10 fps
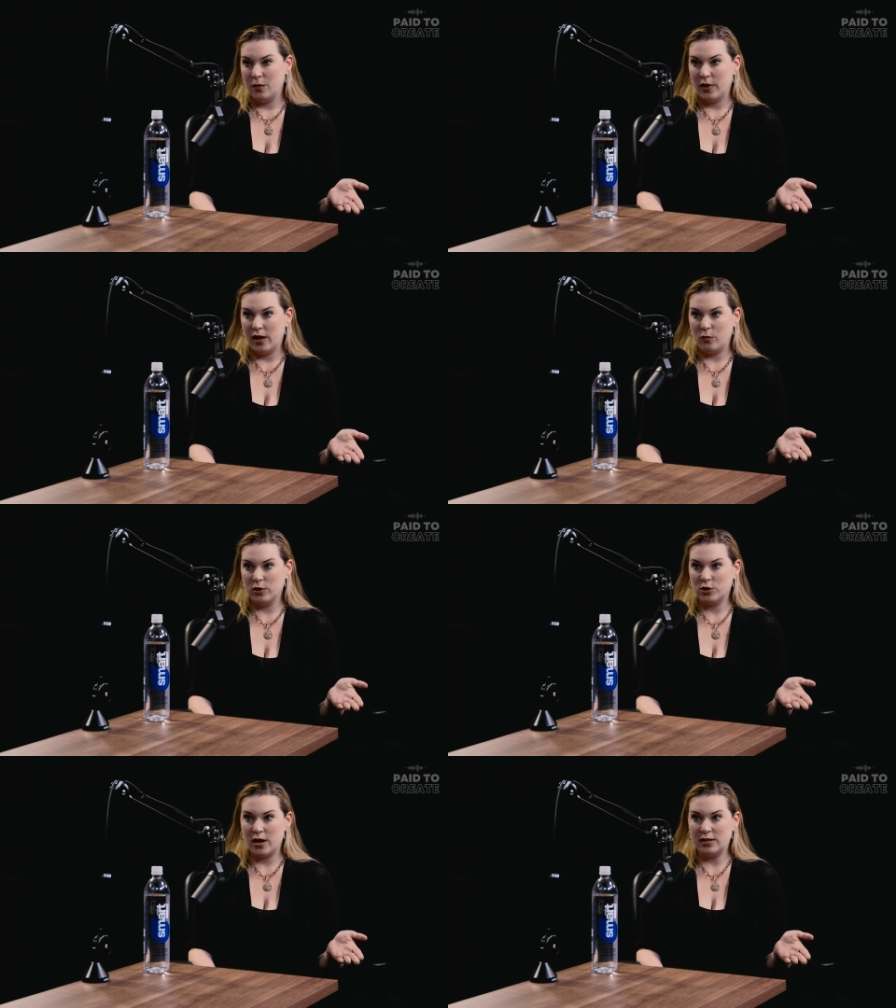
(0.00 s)
But we're
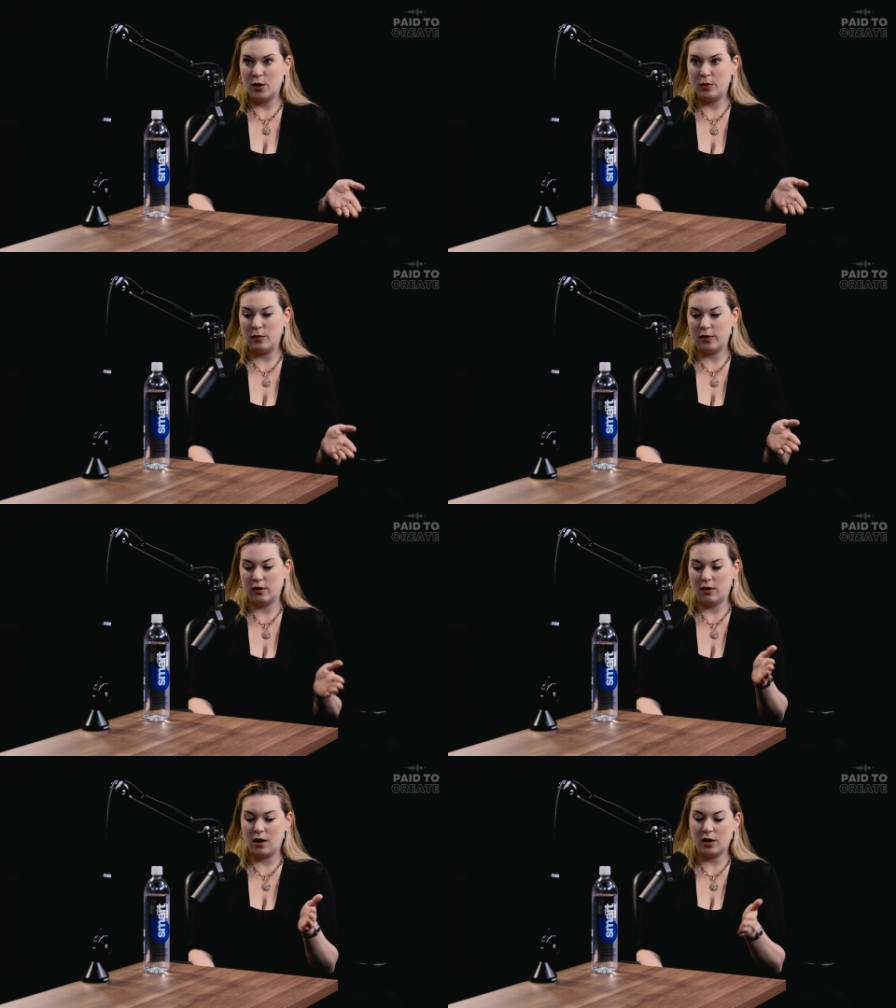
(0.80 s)
trying to tell people that
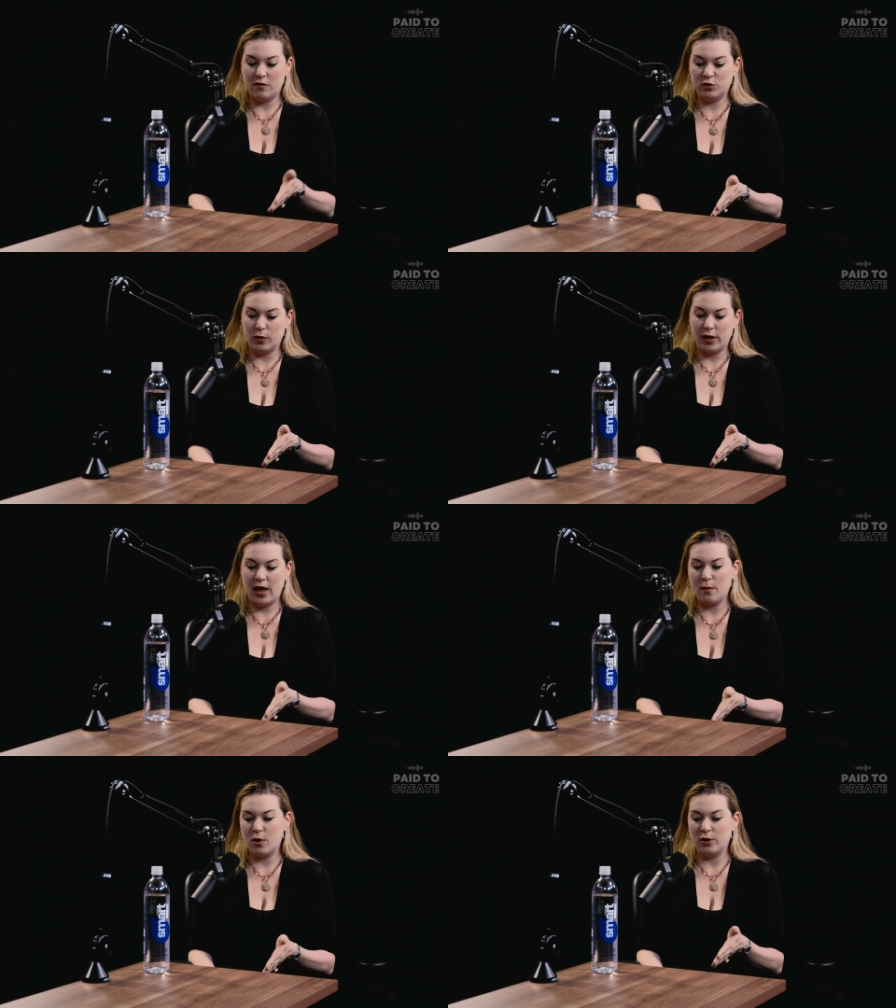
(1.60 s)
are uncomfortable on
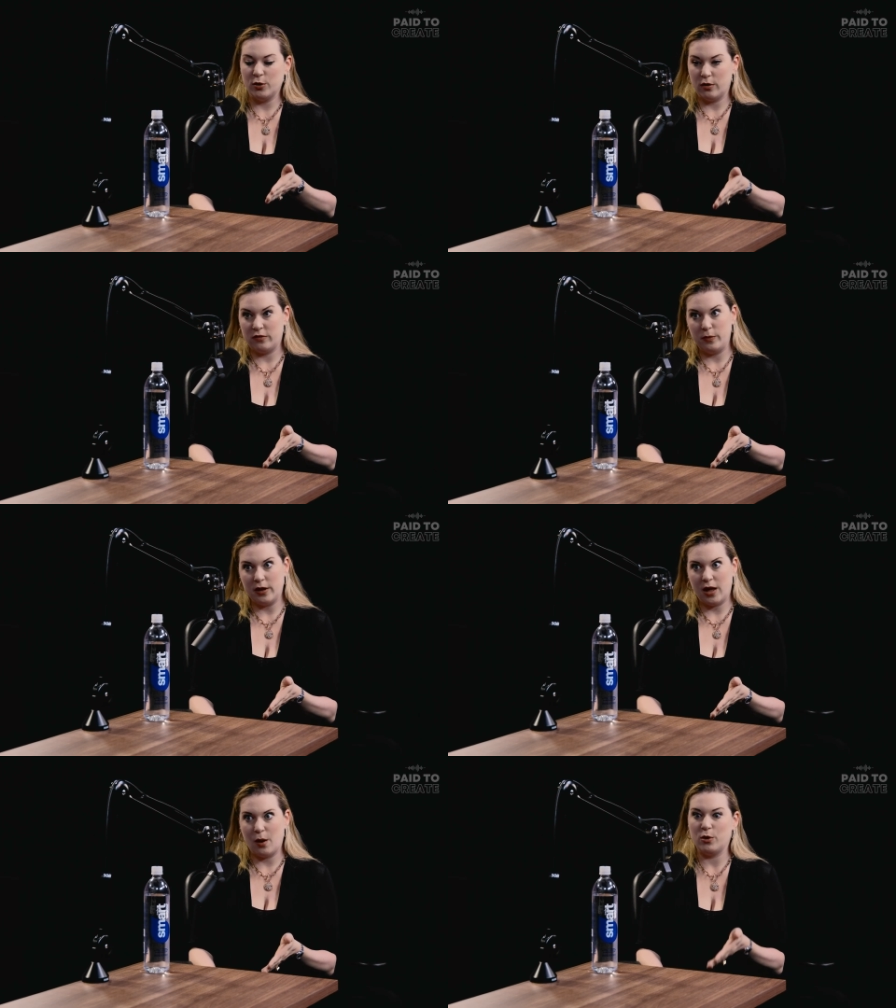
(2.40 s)
camera, you don't have to be
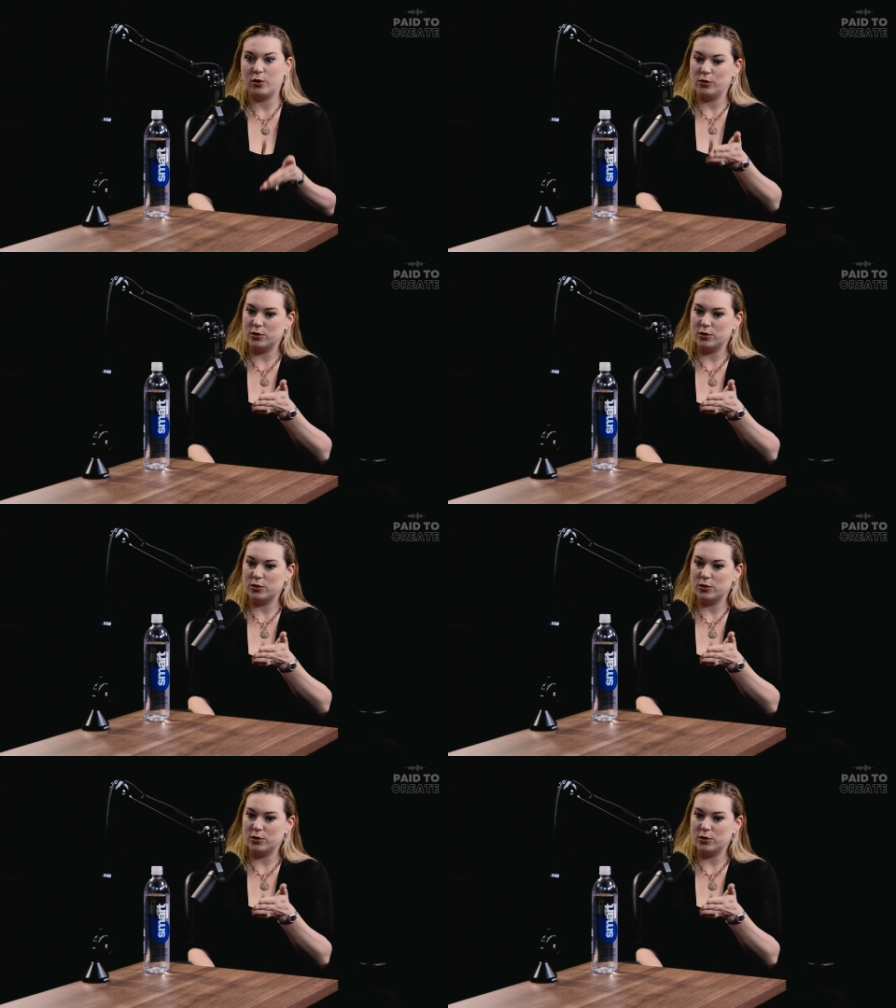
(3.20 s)
on camera. You could do